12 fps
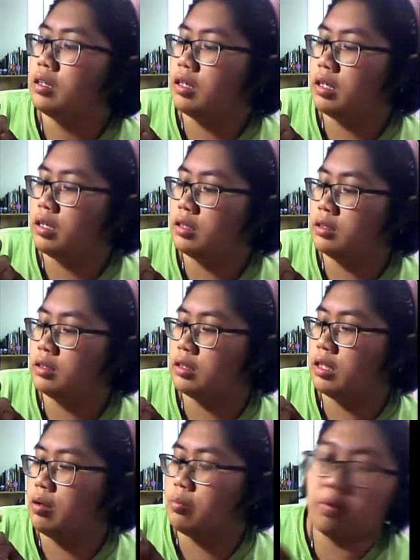And
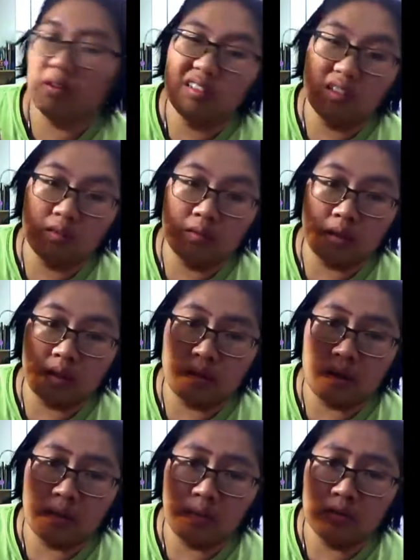I'll probably like
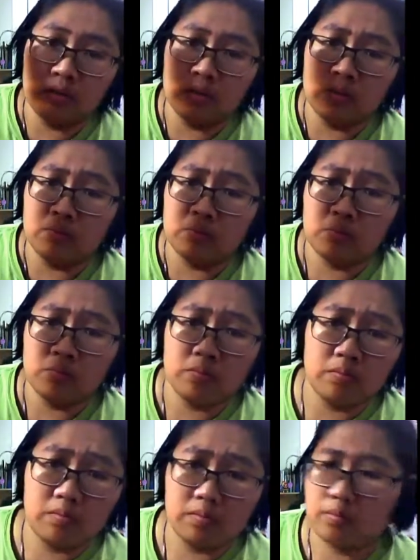I'll probably
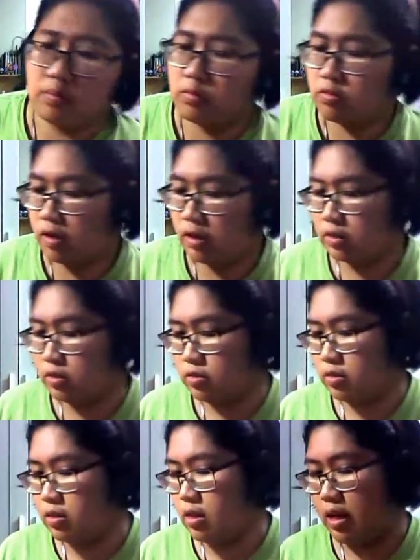try
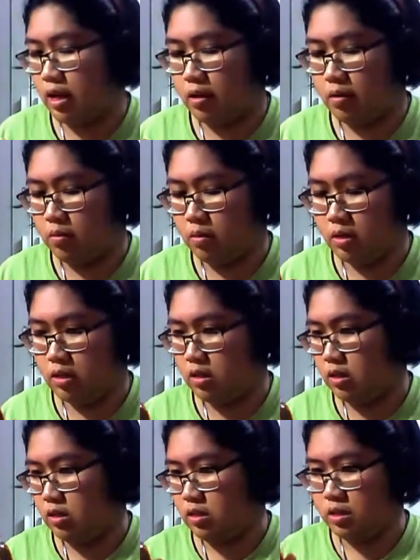this now,
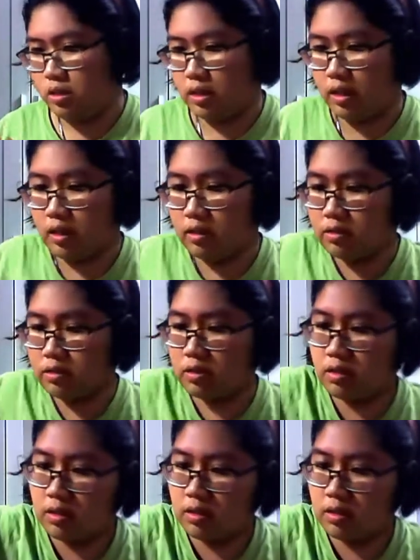I guess.